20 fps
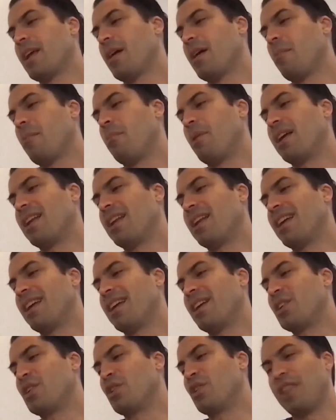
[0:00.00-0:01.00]
But
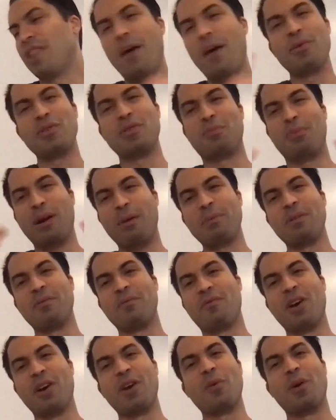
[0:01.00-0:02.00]
that one's probably
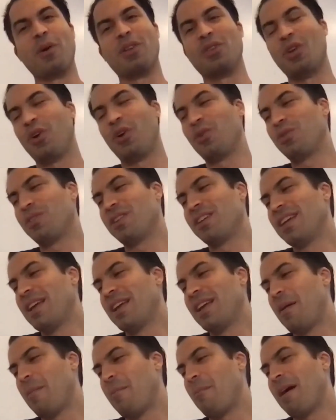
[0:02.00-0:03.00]
very well known.
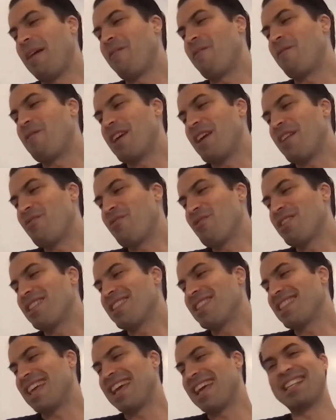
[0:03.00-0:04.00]
My favorite
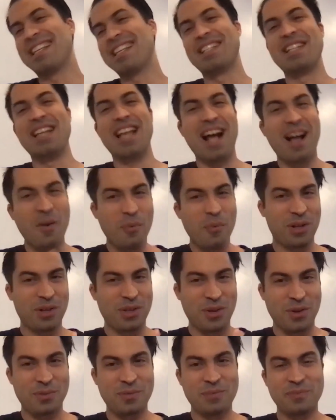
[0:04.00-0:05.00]
that is not well
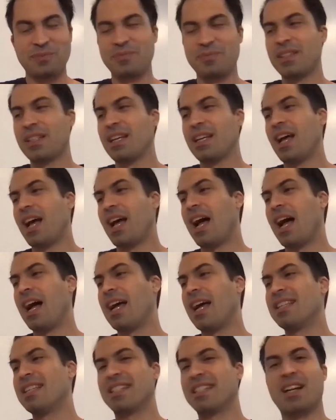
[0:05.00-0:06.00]
known
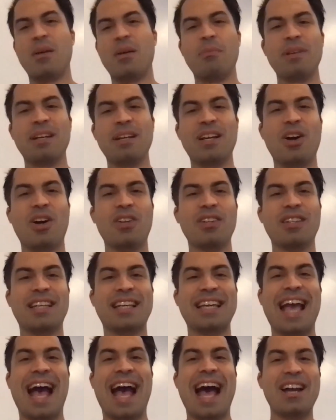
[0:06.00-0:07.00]
is a company called
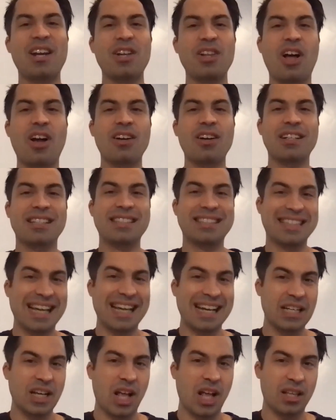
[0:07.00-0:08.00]
Catalog
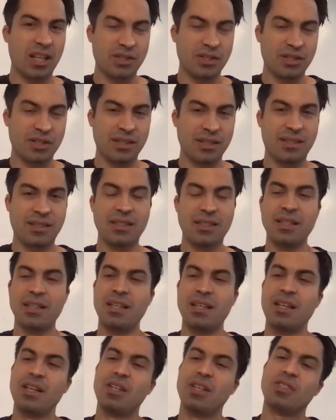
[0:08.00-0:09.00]
Technologies.
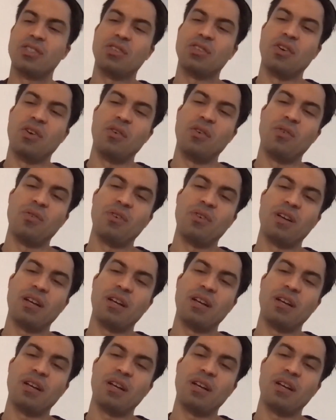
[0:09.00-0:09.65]
So